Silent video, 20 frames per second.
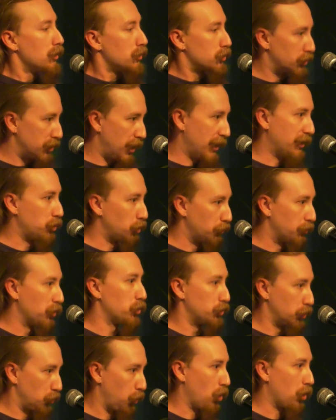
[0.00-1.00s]
Good night, Cooper,
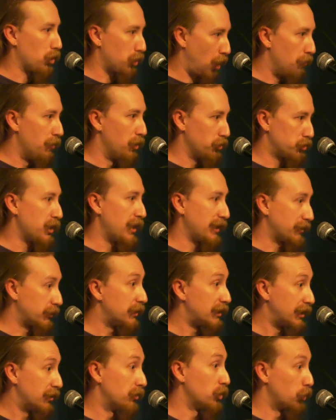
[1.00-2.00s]
good work, I'll most likely
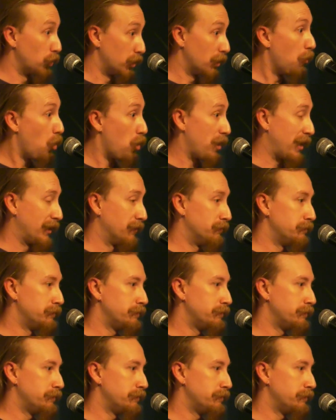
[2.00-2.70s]
kill you in the morning.